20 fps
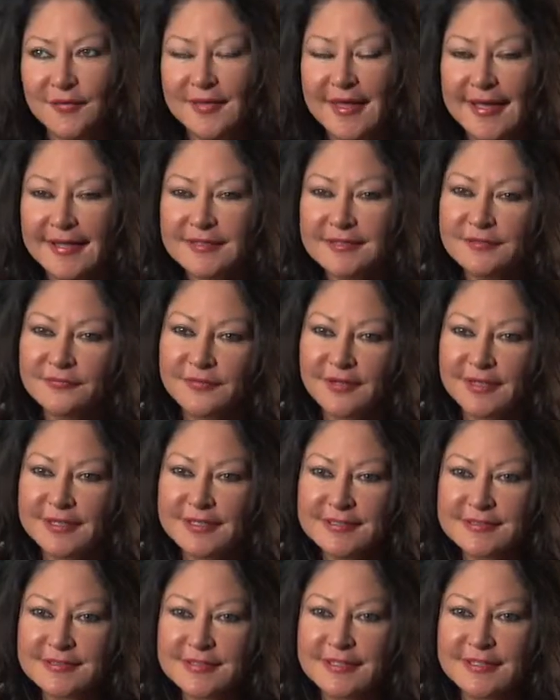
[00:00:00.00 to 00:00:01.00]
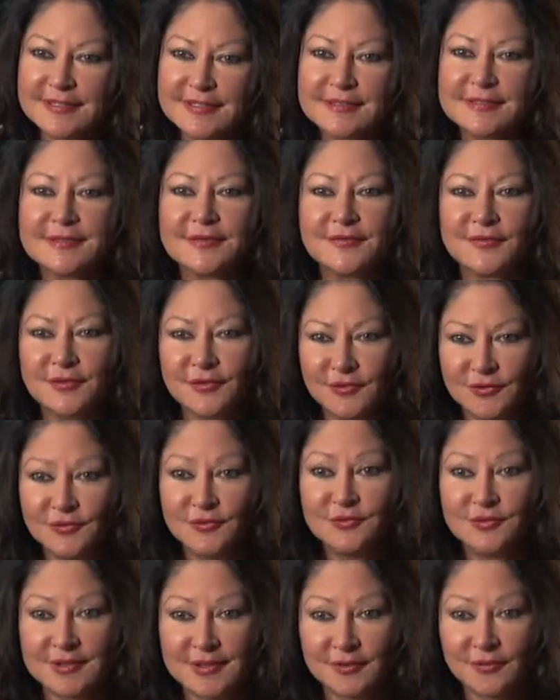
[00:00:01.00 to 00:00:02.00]
that device is the
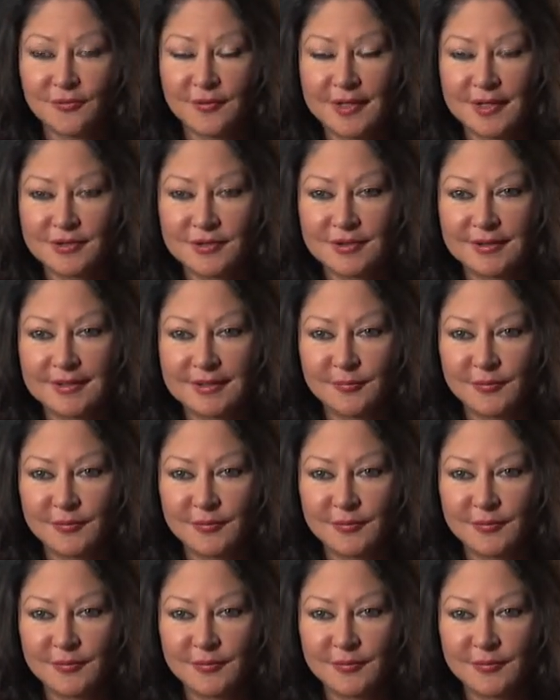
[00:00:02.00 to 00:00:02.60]
new generation hip